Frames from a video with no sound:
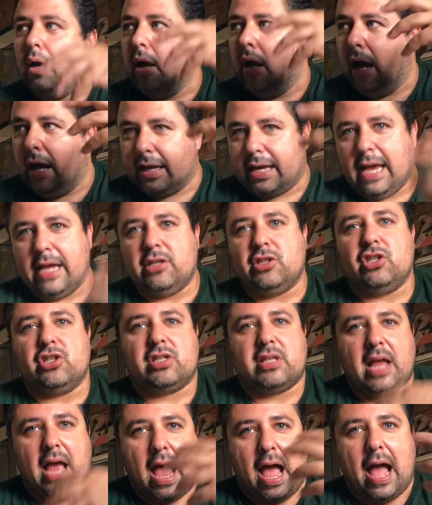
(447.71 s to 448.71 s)
Again,
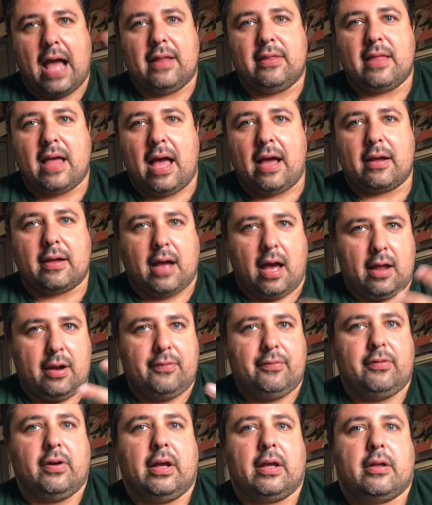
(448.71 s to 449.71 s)
just to add that kind
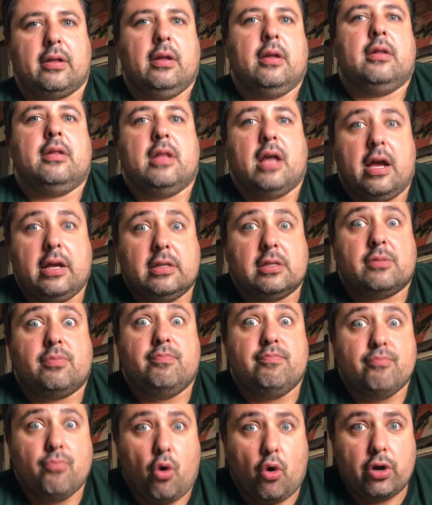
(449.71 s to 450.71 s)
of like nice
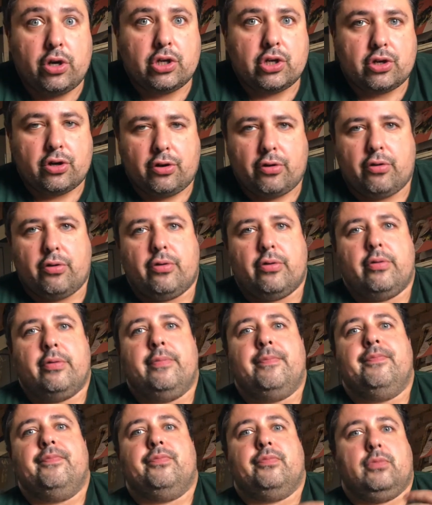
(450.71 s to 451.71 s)
moisture
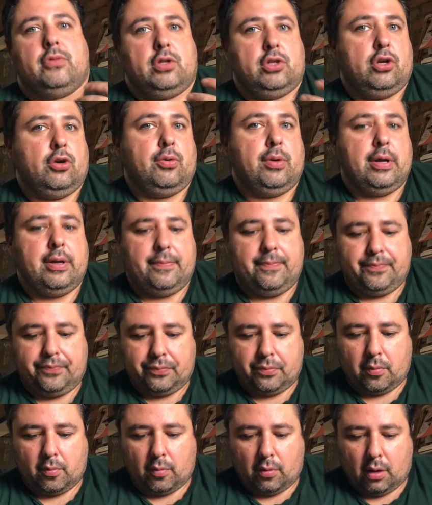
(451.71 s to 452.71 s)
to it.
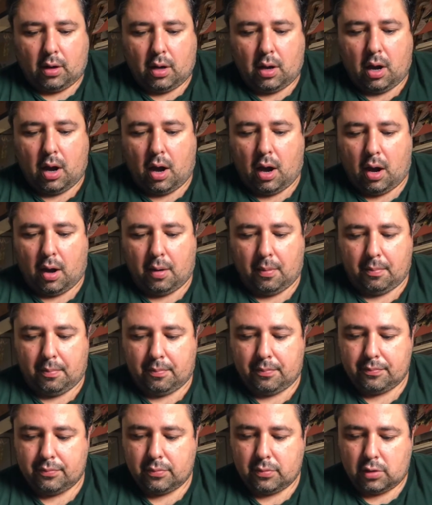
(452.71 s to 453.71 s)

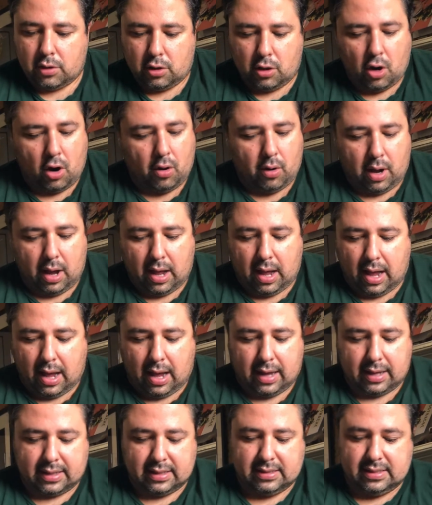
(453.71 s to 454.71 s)

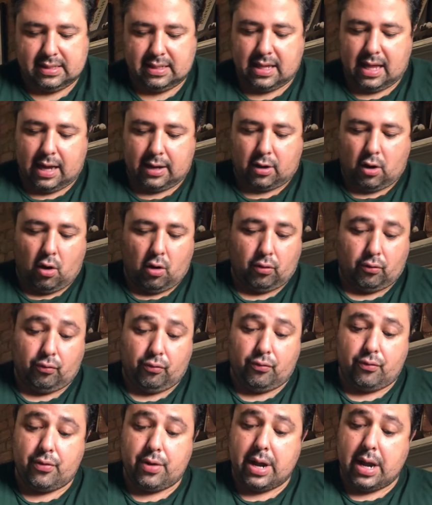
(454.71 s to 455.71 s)
I can see that
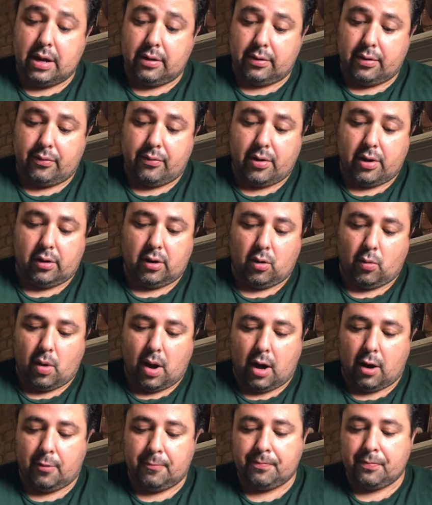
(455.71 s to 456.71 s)
going really, really
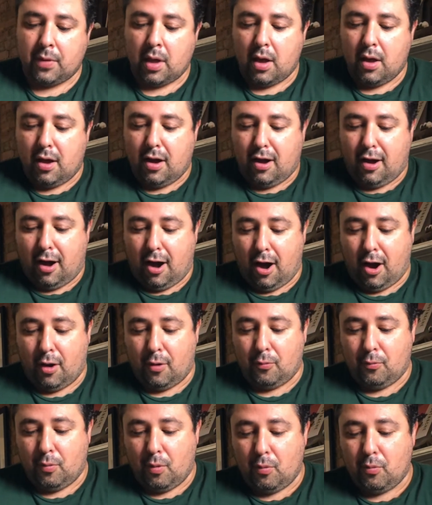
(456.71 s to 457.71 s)
well.
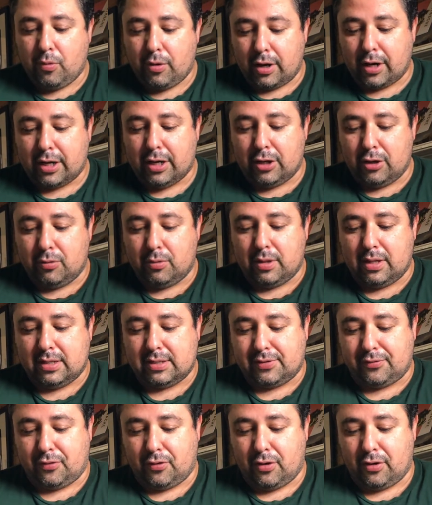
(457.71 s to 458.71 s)
What we're going to do with
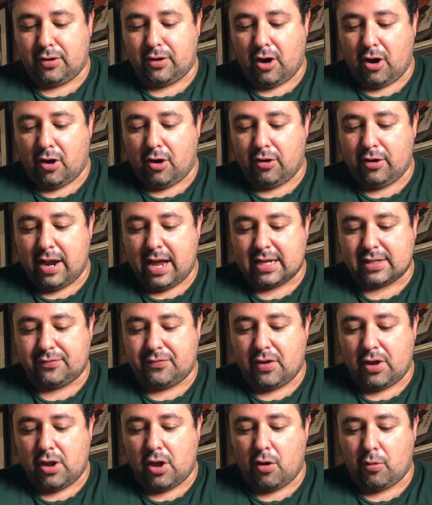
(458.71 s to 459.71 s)
this for our next
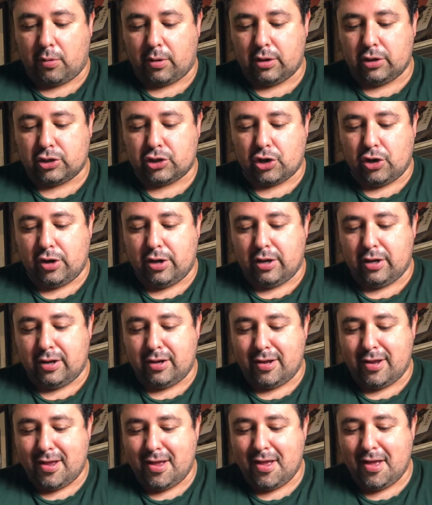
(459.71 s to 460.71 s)
video, we're going to show you
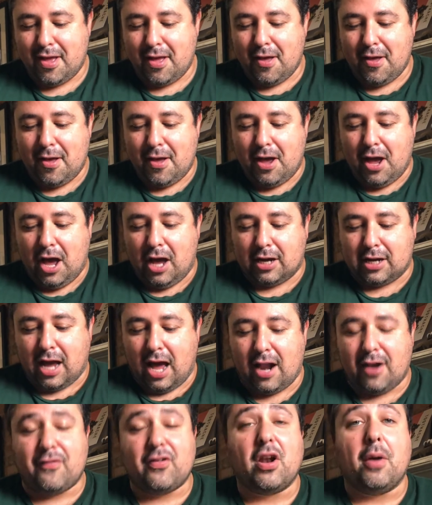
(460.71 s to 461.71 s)
a
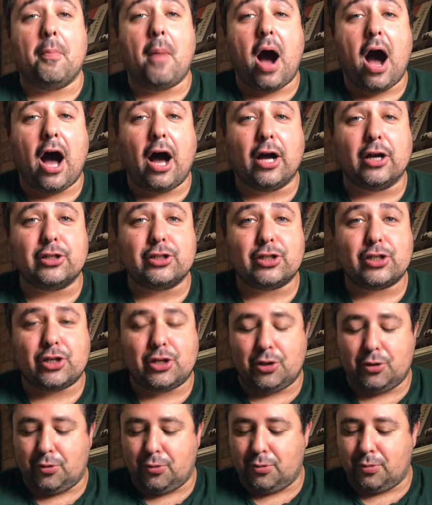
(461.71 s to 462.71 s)
kind of an homage
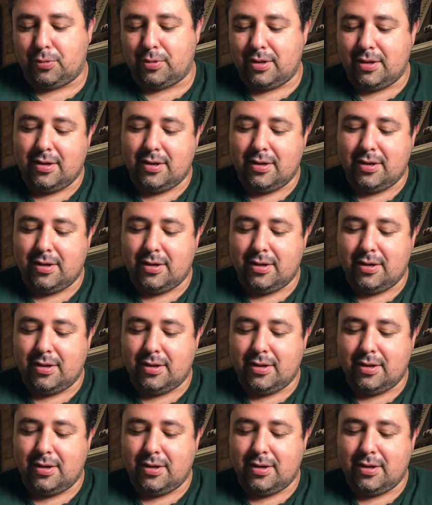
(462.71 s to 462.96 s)
to